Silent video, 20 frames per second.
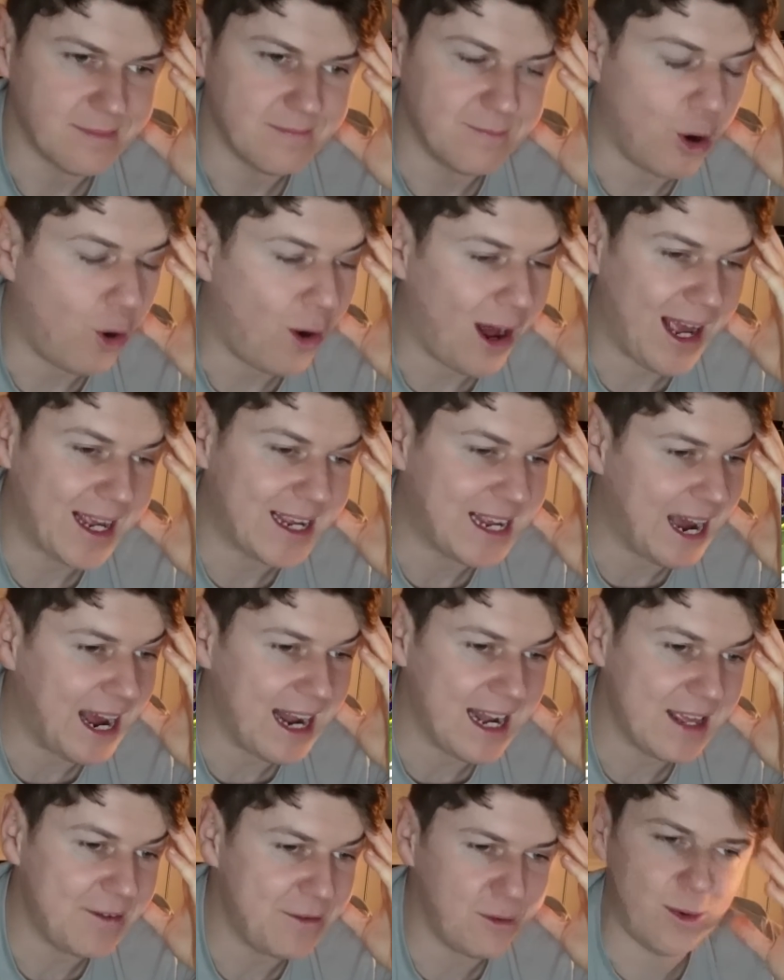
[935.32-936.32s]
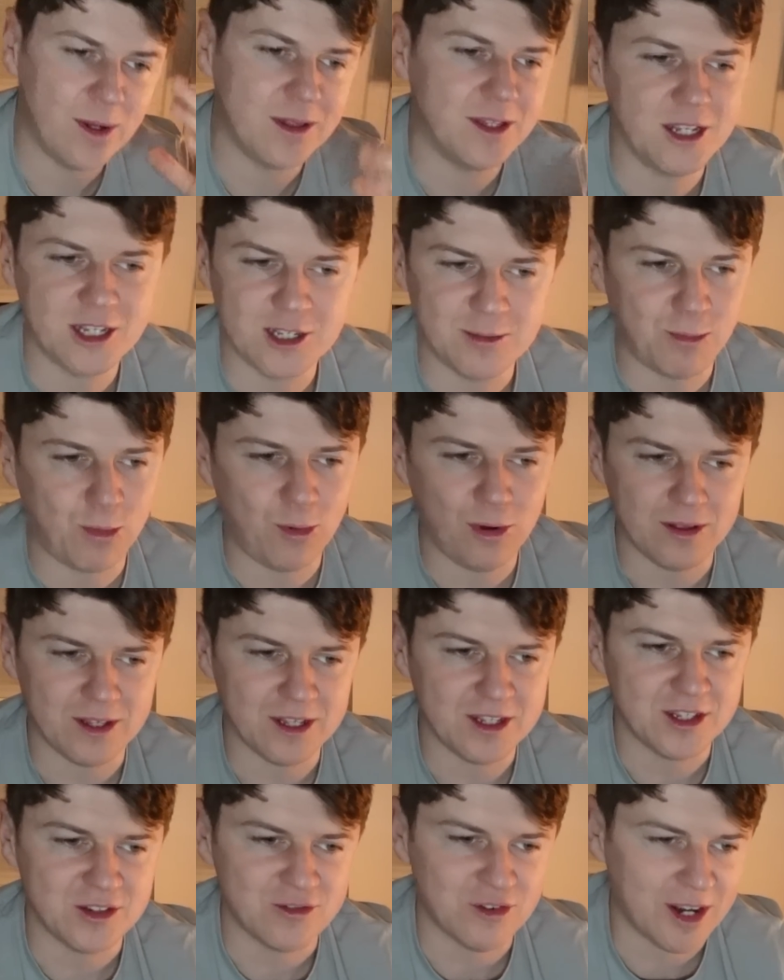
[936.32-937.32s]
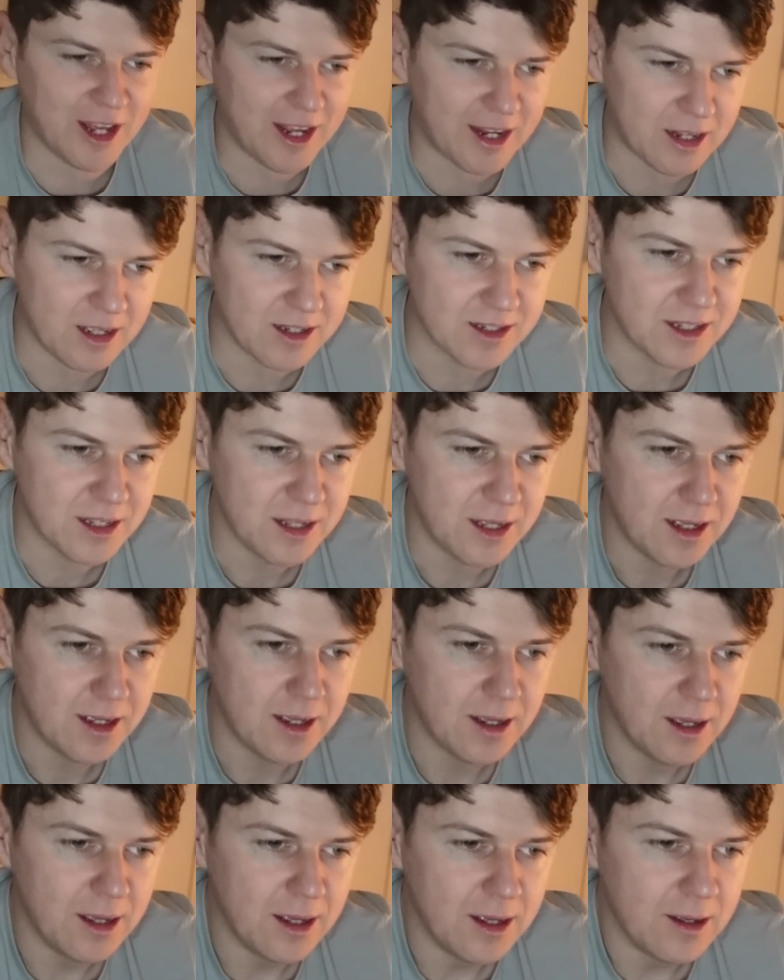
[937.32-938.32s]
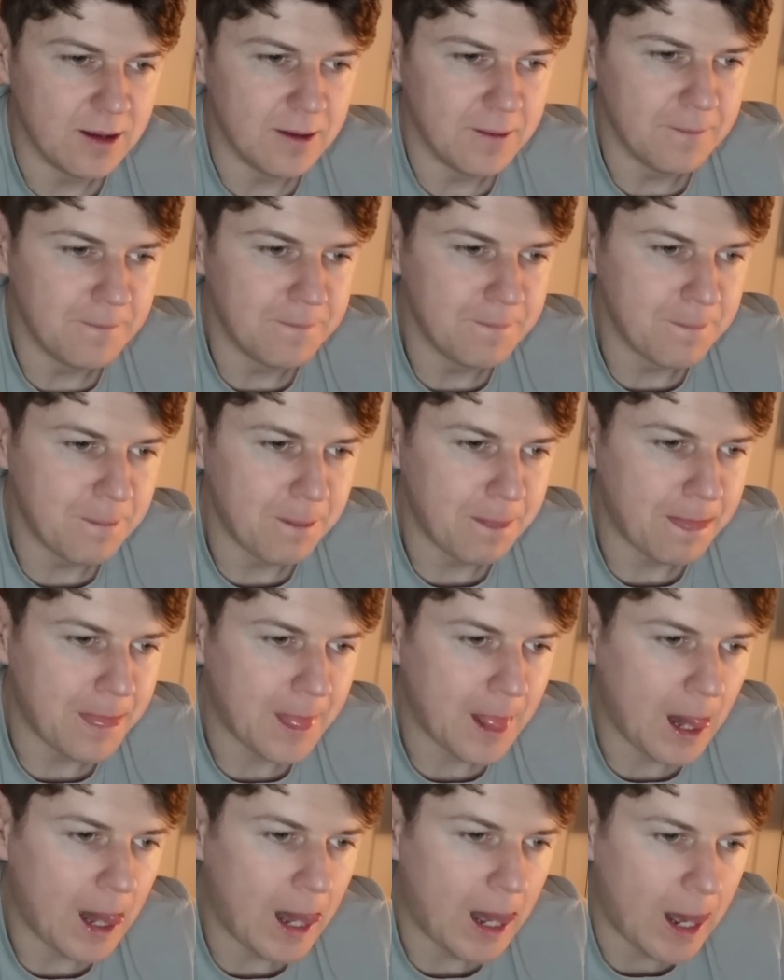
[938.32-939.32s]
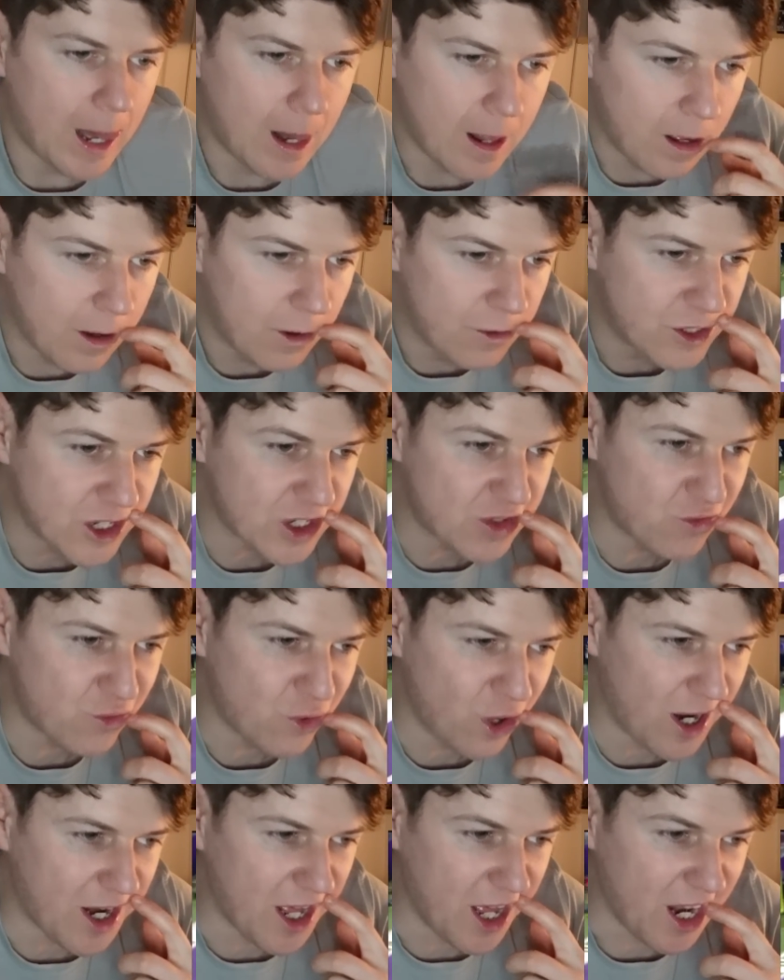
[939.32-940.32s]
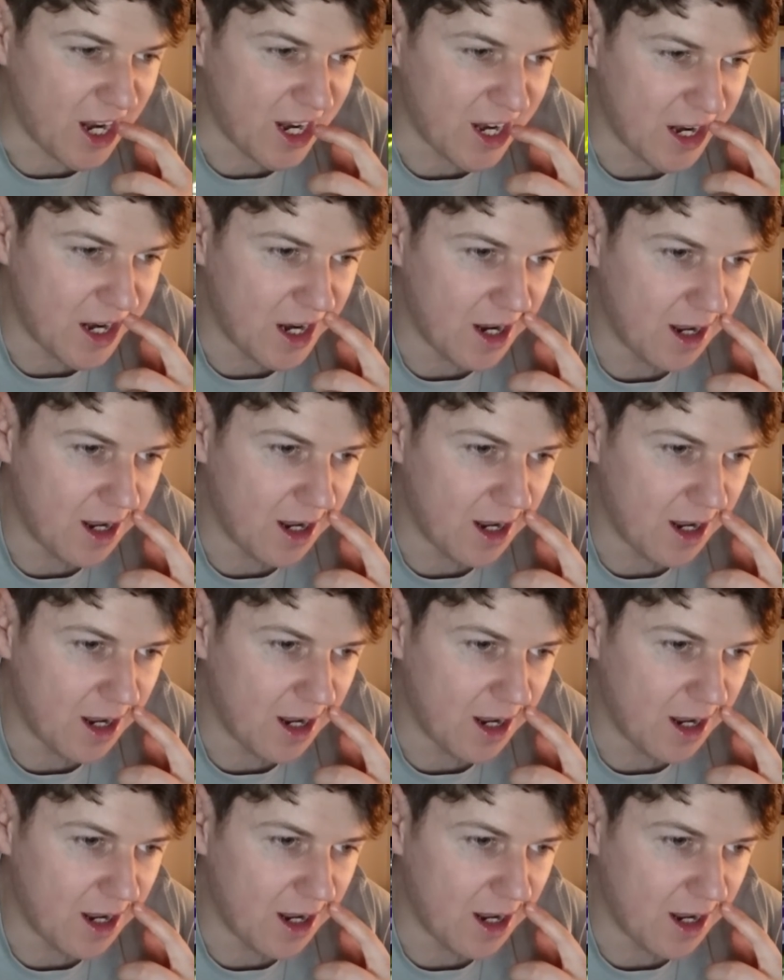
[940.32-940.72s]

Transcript: Bro, can't I can't even with this sport. This is ridiculous. Cousins, just Let's run go. it.